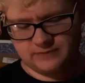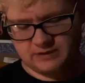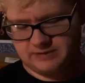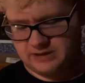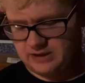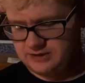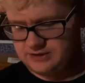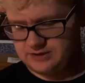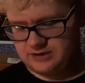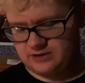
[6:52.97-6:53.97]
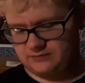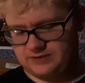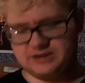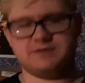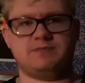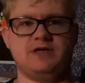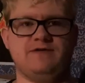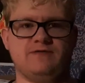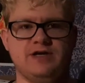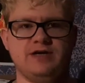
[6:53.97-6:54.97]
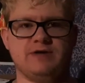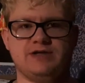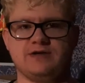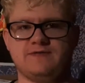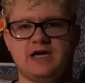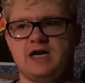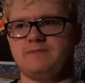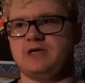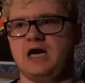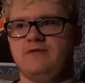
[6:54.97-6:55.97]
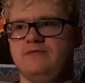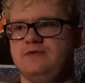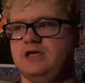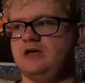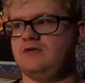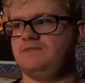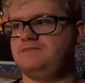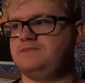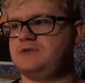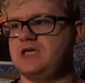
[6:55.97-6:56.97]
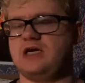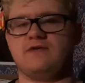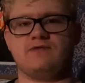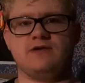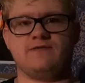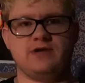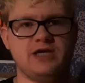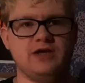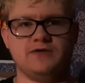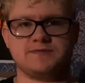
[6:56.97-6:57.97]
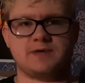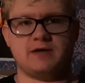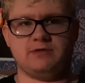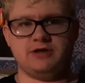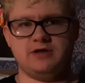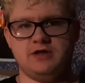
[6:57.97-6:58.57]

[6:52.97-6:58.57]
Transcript: i mean that's you know that's pretty freaky right there if that happened i would you know take off running for the hills probably